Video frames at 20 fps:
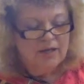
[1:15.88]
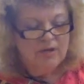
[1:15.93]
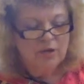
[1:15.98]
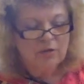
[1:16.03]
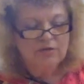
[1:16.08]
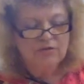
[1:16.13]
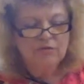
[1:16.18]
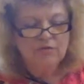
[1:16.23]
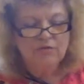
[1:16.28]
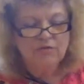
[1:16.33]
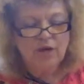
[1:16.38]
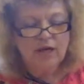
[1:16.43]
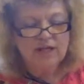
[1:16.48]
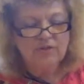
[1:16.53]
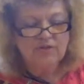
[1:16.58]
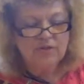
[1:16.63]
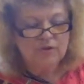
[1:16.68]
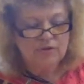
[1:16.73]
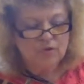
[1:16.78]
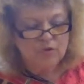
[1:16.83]
Those
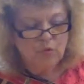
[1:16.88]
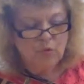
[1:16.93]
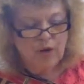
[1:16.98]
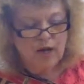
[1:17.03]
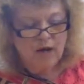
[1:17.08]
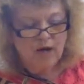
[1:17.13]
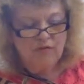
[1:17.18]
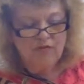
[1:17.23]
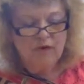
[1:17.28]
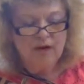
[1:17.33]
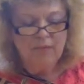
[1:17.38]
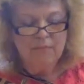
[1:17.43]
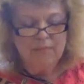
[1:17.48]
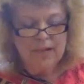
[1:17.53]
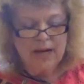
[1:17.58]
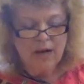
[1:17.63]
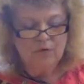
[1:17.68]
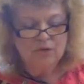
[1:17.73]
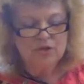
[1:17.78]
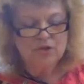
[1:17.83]
strikes at 12
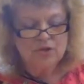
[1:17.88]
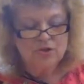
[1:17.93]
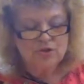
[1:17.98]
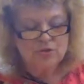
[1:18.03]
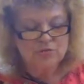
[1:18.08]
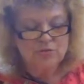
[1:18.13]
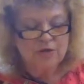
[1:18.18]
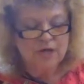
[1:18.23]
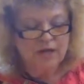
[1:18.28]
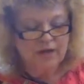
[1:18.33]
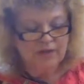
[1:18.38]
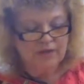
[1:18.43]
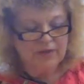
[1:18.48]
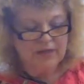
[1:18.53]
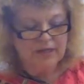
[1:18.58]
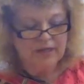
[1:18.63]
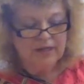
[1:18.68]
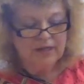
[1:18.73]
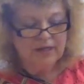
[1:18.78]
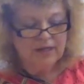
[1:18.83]
amount to
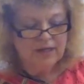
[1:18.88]
nothing.